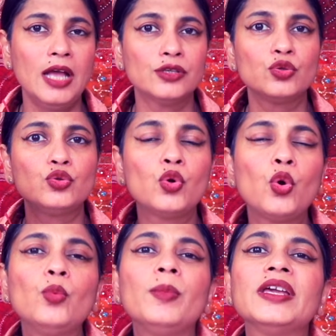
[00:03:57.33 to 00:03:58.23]
So
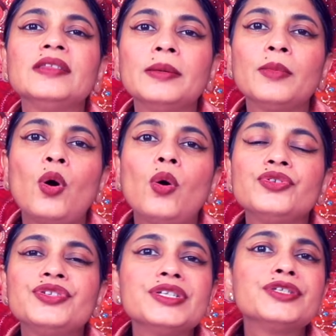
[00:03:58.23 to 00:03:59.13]
don't make them
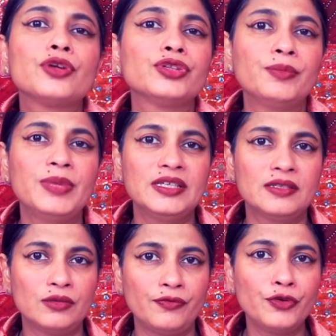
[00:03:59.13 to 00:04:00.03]
just on the
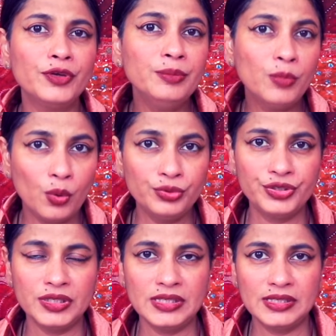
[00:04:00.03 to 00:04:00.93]
basis of your
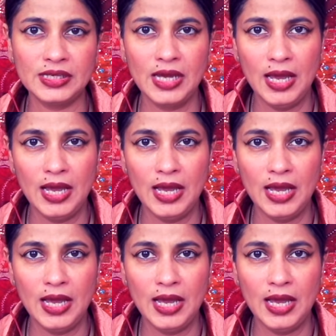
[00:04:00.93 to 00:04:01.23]
emotions.